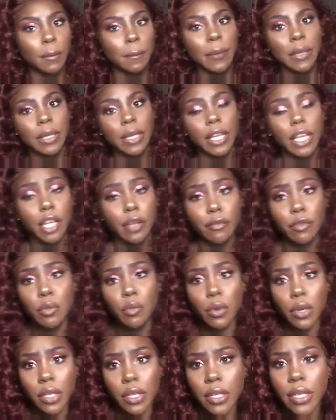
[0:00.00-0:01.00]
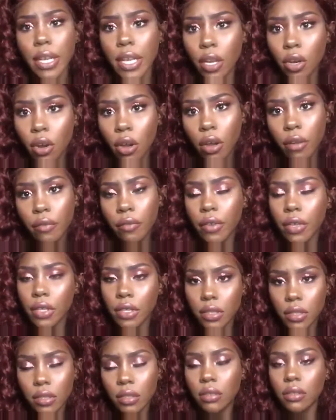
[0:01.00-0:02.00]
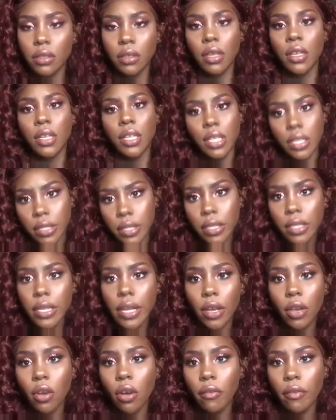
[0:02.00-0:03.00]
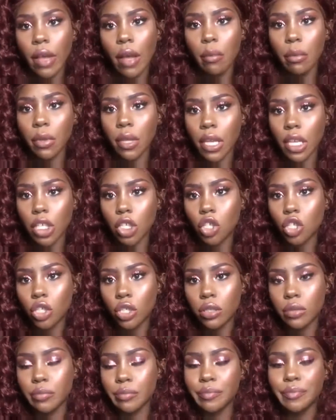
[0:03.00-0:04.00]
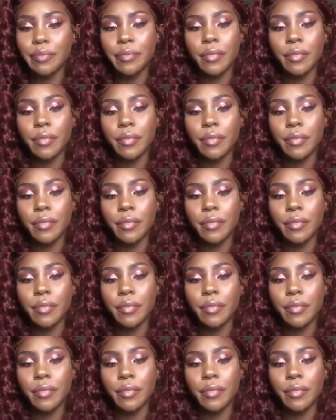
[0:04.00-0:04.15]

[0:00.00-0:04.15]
But like if you wanted to take it off, it's an easy take off application.